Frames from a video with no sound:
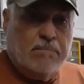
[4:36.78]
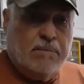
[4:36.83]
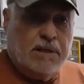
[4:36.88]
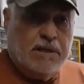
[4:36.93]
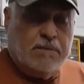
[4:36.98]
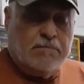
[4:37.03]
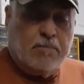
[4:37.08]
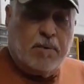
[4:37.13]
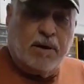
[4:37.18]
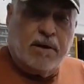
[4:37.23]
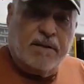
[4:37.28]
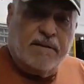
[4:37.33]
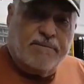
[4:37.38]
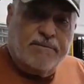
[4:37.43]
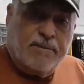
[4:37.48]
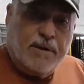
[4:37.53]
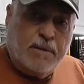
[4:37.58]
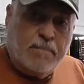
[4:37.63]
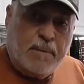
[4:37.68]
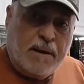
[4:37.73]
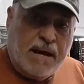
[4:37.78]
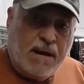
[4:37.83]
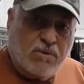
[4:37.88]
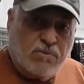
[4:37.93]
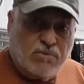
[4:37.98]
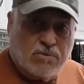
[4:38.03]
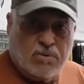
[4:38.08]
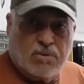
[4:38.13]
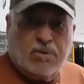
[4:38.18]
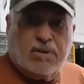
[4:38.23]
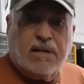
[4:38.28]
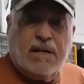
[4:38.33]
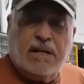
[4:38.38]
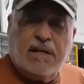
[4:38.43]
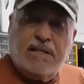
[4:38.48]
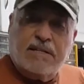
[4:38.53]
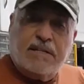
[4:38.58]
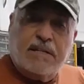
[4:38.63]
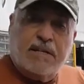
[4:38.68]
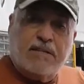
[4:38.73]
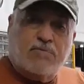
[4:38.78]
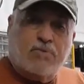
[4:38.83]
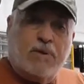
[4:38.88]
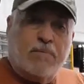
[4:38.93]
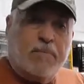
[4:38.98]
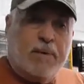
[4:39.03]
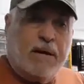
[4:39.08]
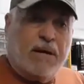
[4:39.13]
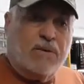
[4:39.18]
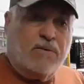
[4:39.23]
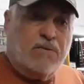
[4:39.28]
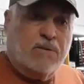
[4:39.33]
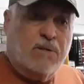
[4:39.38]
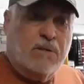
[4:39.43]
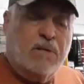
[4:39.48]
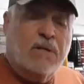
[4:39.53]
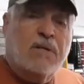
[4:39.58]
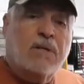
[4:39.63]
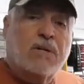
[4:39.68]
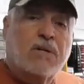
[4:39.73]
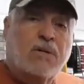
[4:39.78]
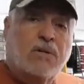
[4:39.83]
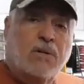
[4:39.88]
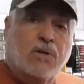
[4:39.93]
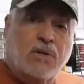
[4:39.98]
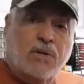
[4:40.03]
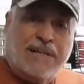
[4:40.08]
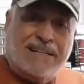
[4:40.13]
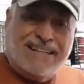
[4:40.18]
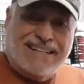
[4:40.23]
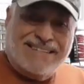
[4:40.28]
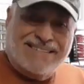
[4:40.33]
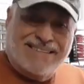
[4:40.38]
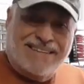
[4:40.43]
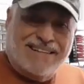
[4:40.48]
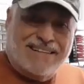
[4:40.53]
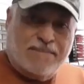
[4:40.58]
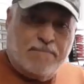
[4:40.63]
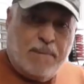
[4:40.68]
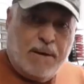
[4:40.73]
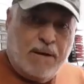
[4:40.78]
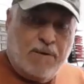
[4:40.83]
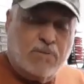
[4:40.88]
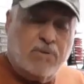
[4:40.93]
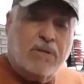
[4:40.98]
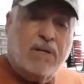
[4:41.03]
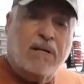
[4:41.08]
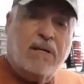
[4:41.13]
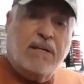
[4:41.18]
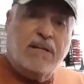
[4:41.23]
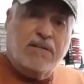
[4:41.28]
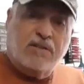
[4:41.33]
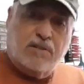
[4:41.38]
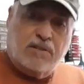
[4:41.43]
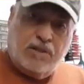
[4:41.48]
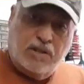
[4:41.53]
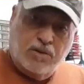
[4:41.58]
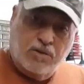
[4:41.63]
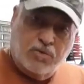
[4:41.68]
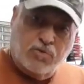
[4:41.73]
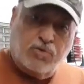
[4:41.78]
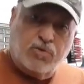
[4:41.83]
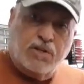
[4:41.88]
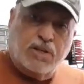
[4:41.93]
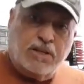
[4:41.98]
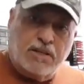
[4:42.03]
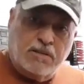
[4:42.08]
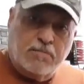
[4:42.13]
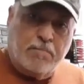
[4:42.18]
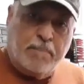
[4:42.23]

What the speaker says: it's probably 3 pounds. Okay, let's say it's 3 pounds. You're looking at 6 pounds. It's still 6